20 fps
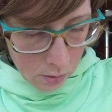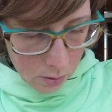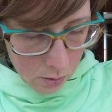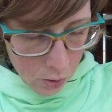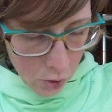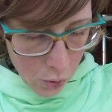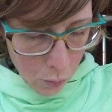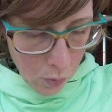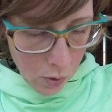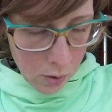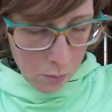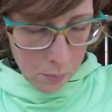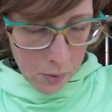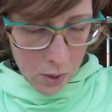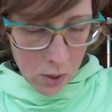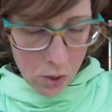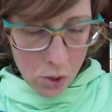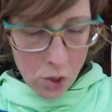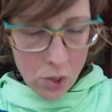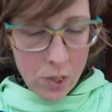she wanted me
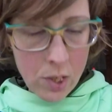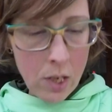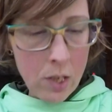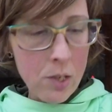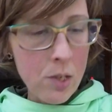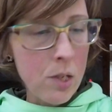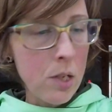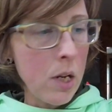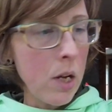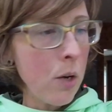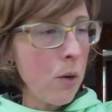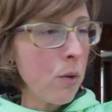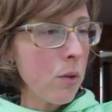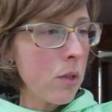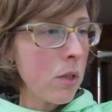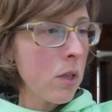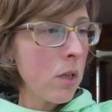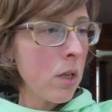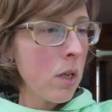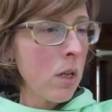to just test it out
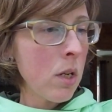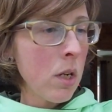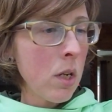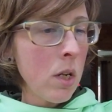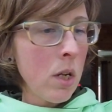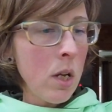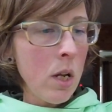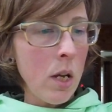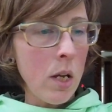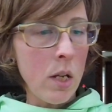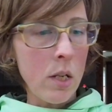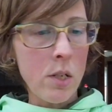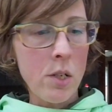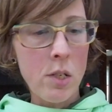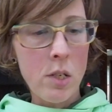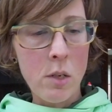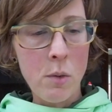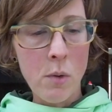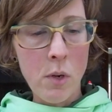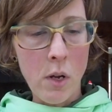and
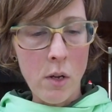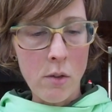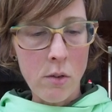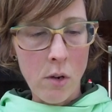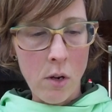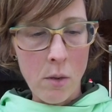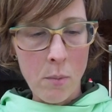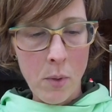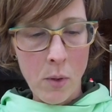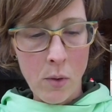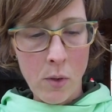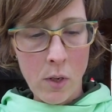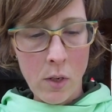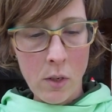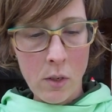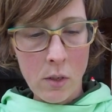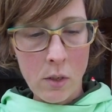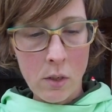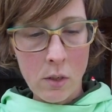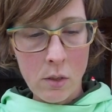see what I thought about
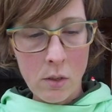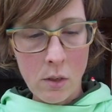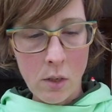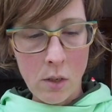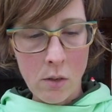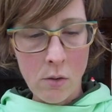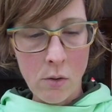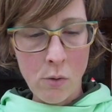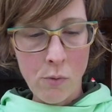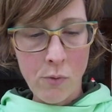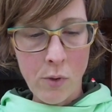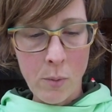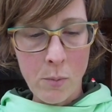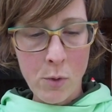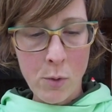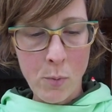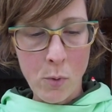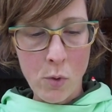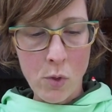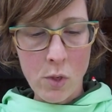it. I don't know if I'm
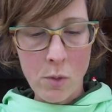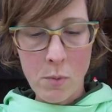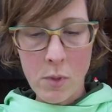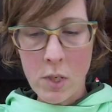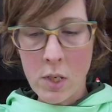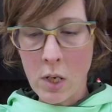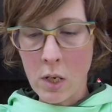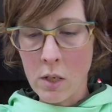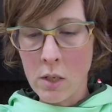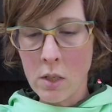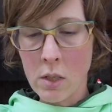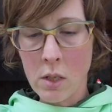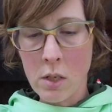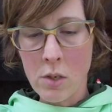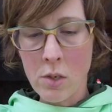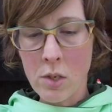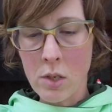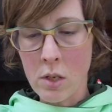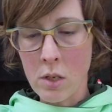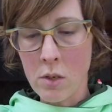supposed to be telling
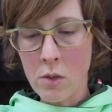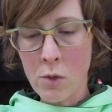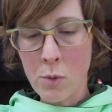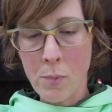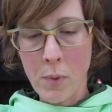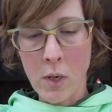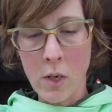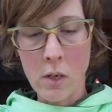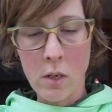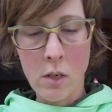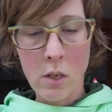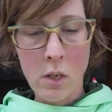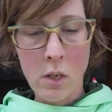these things, but